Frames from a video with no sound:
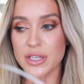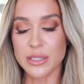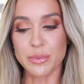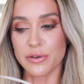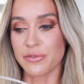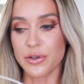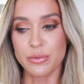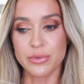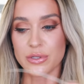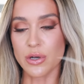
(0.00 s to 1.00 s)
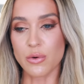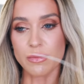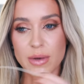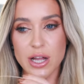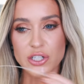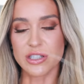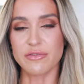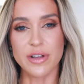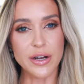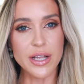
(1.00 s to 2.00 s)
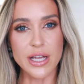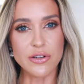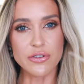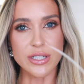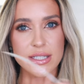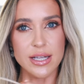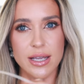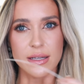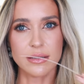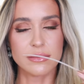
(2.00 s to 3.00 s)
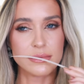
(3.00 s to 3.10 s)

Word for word: this perfume so much. It's very interesting.